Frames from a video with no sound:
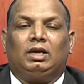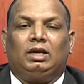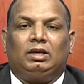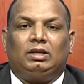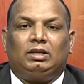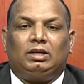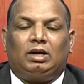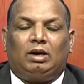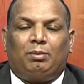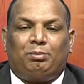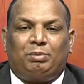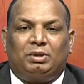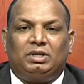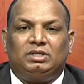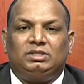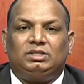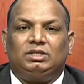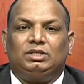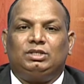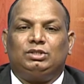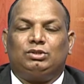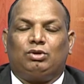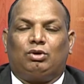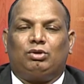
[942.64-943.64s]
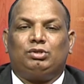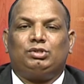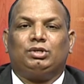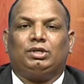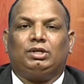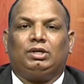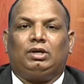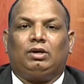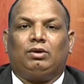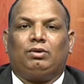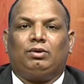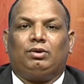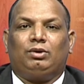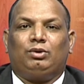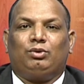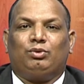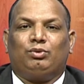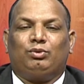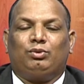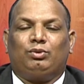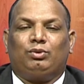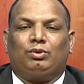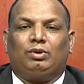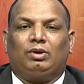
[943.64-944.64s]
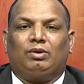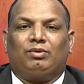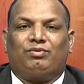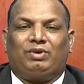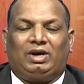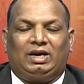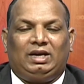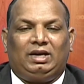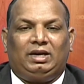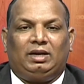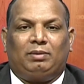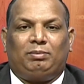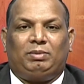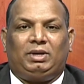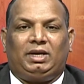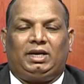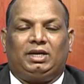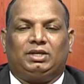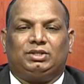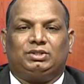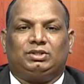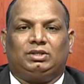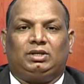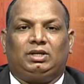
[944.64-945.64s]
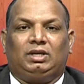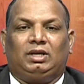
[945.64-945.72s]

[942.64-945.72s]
A person is also included to file an application.